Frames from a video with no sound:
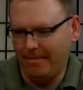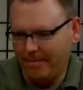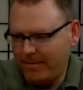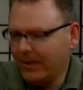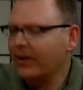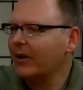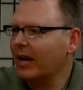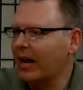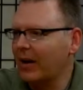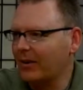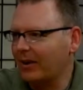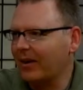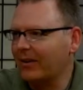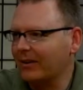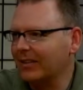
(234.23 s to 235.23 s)
figuring out
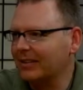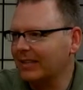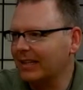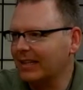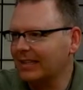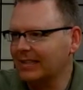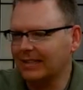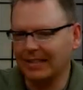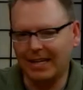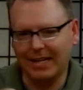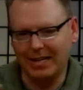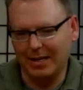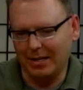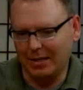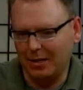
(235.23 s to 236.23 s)
how this thing is
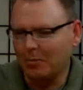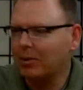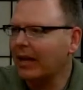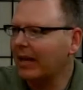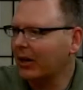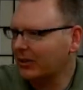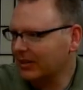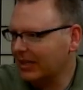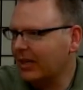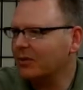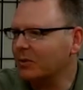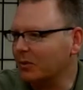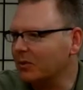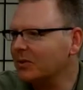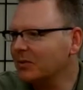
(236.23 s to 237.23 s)
and to plan our
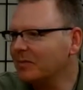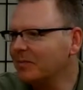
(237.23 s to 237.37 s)
schedules.